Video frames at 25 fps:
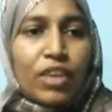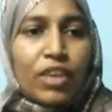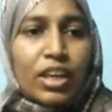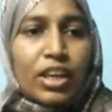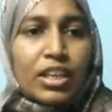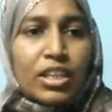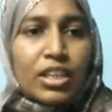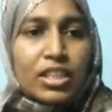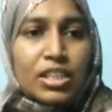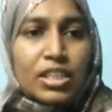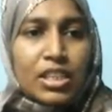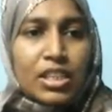
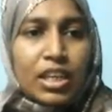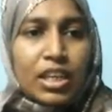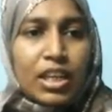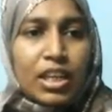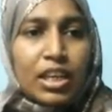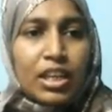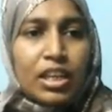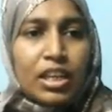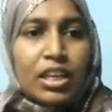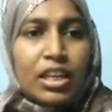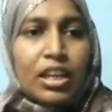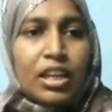factors
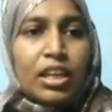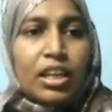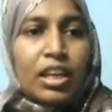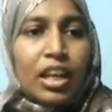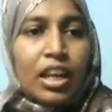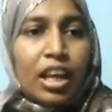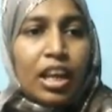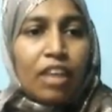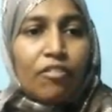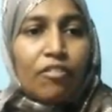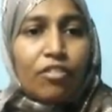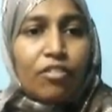here.
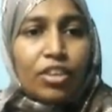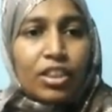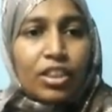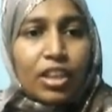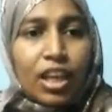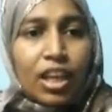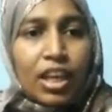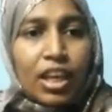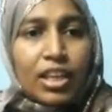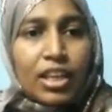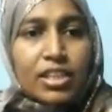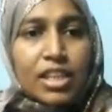
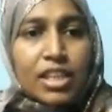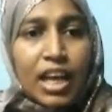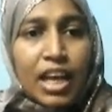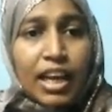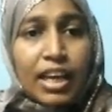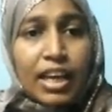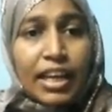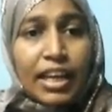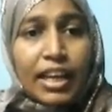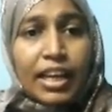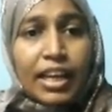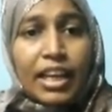Everything is
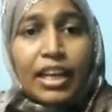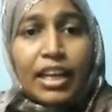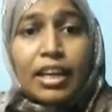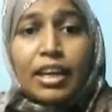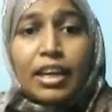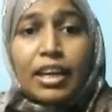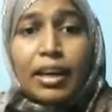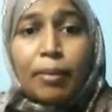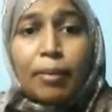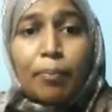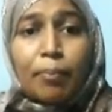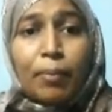occurring
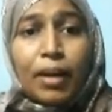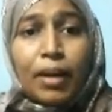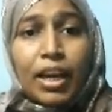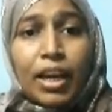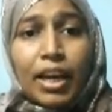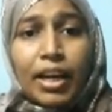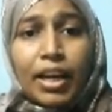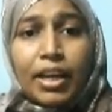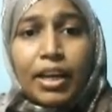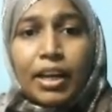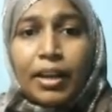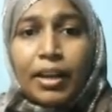in
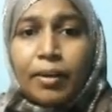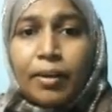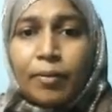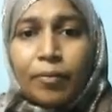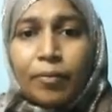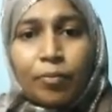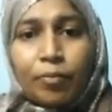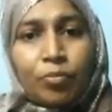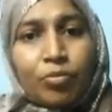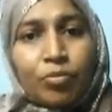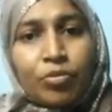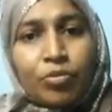triplet.
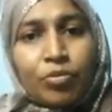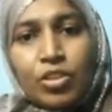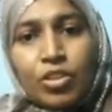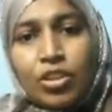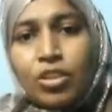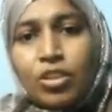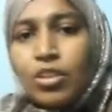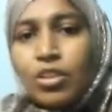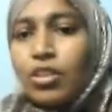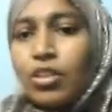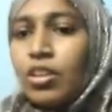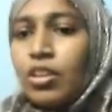
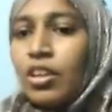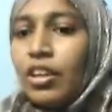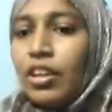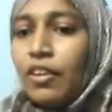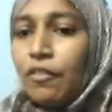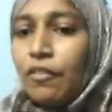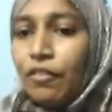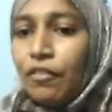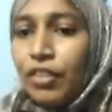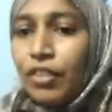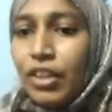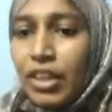
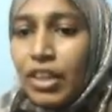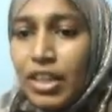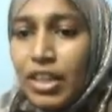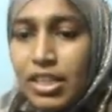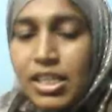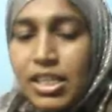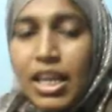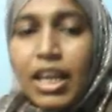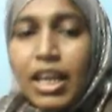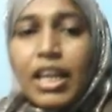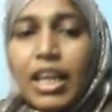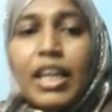If it
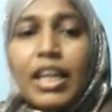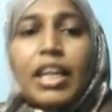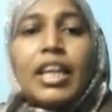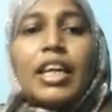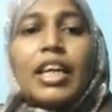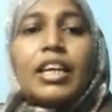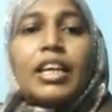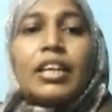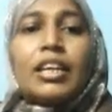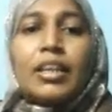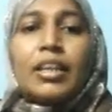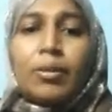is
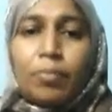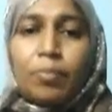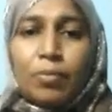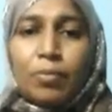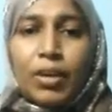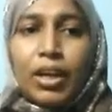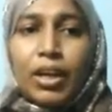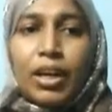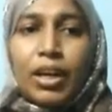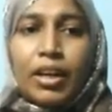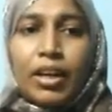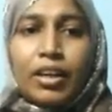occurring in
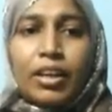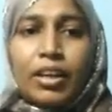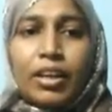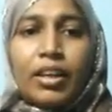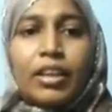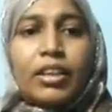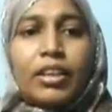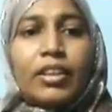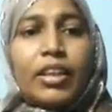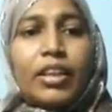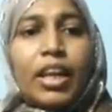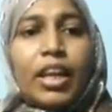triplet,
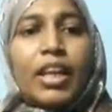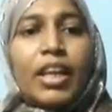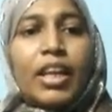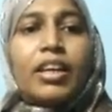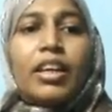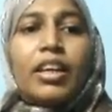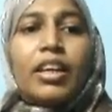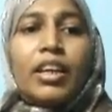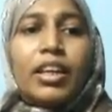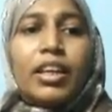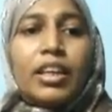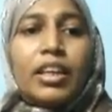then
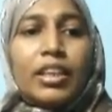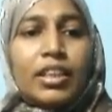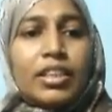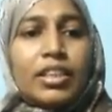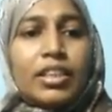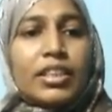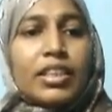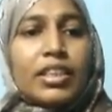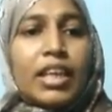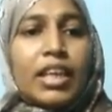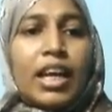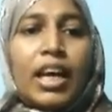it
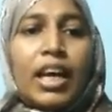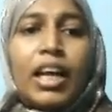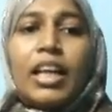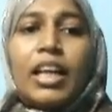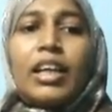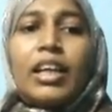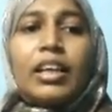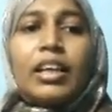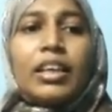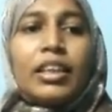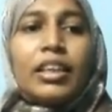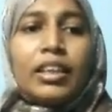is a
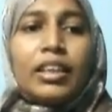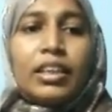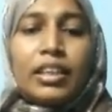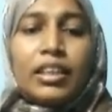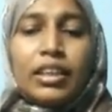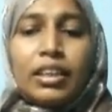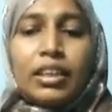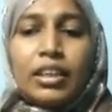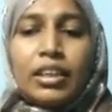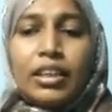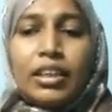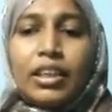
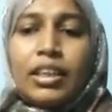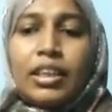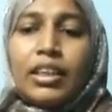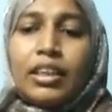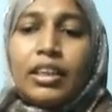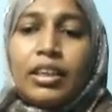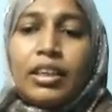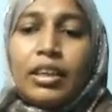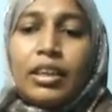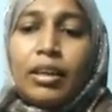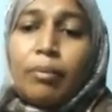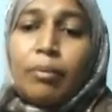
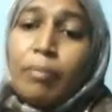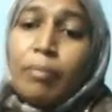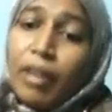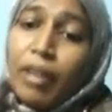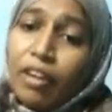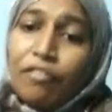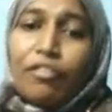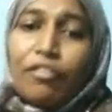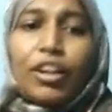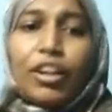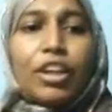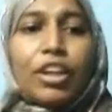
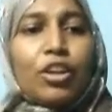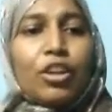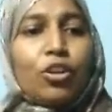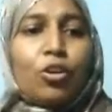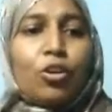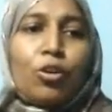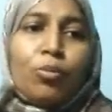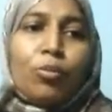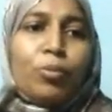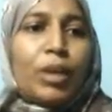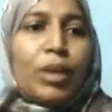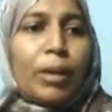perfect
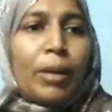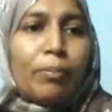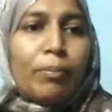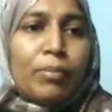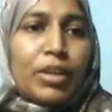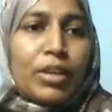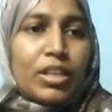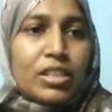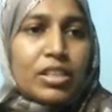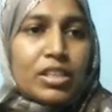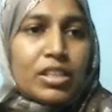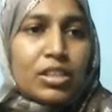cube
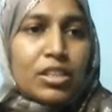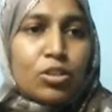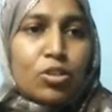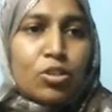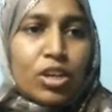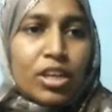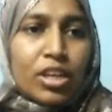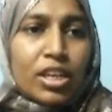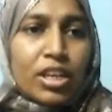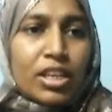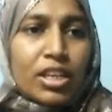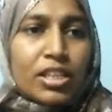number.
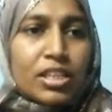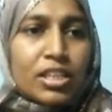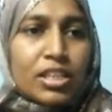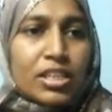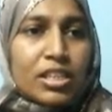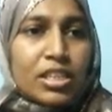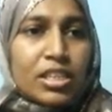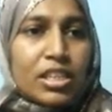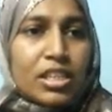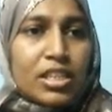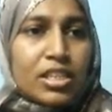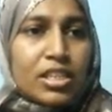
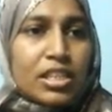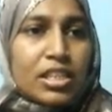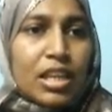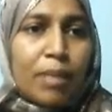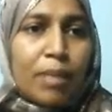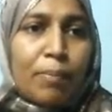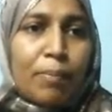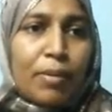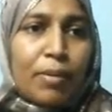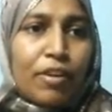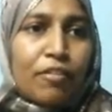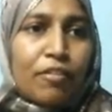216 is a
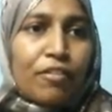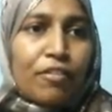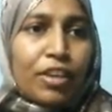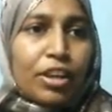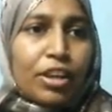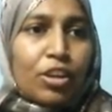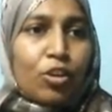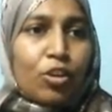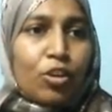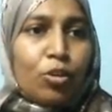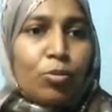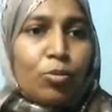
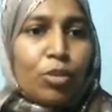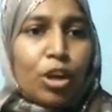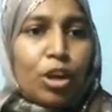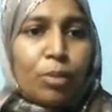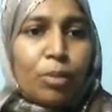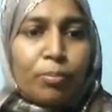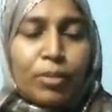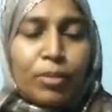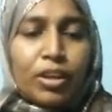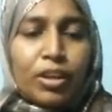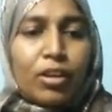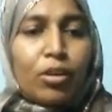perfect cube
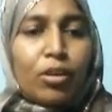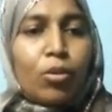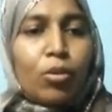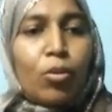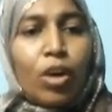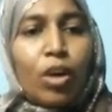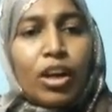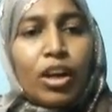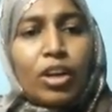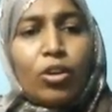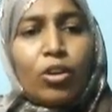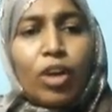number.
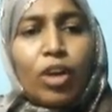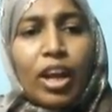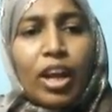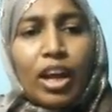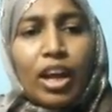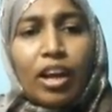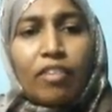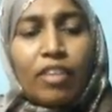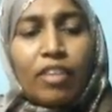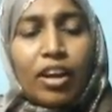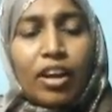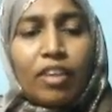What do I
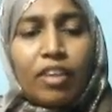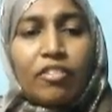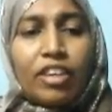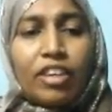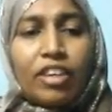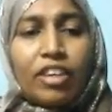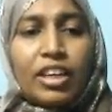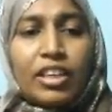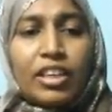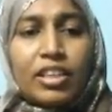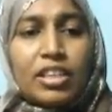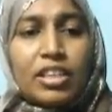have
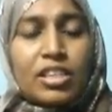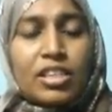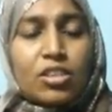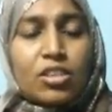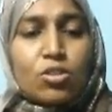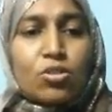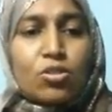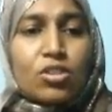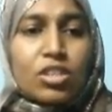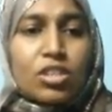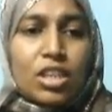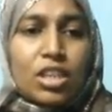done in these
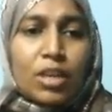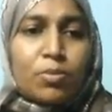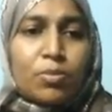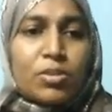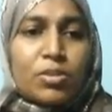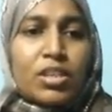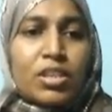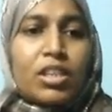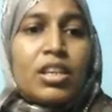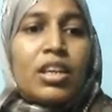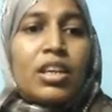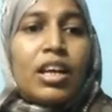two
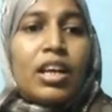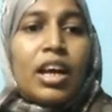steps?